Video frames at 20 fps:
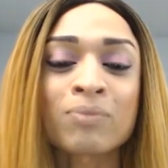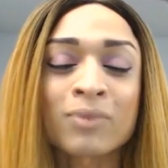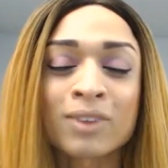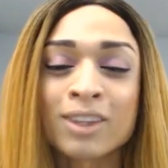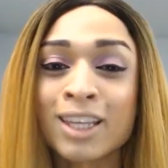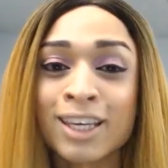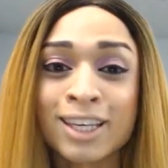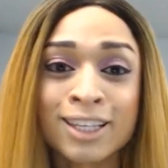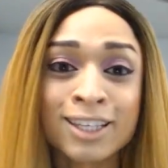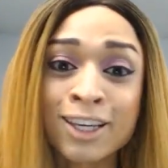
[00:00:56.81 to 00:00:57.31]

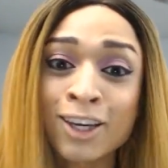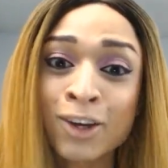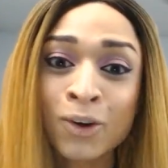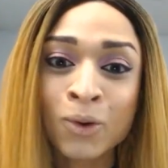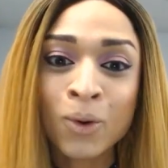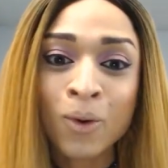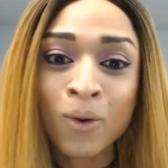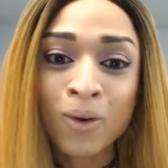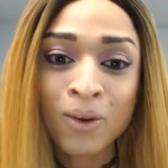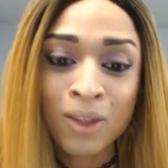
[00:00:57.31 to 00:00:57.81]
then
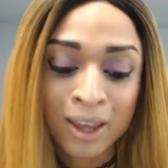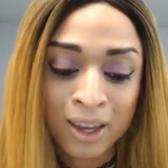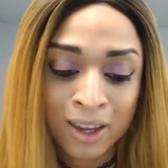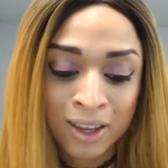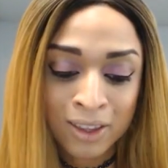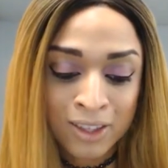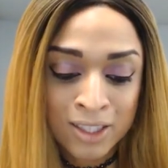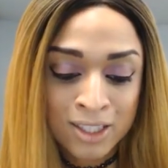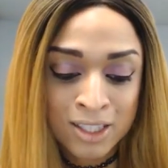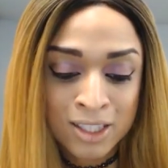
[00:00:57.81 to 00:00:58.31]
cool, like
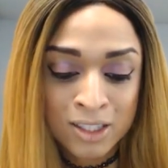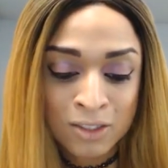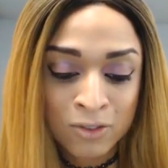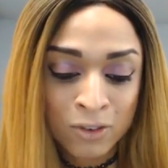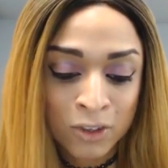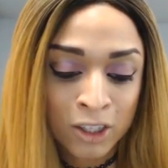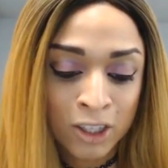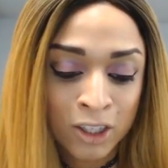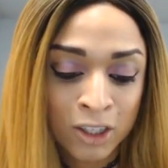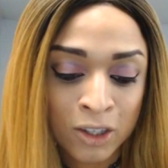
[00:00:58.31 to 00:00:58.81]
this is for
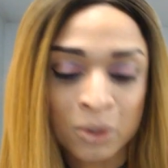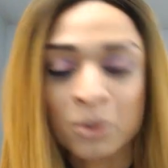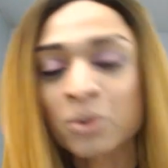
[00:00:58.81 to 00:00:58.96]
you.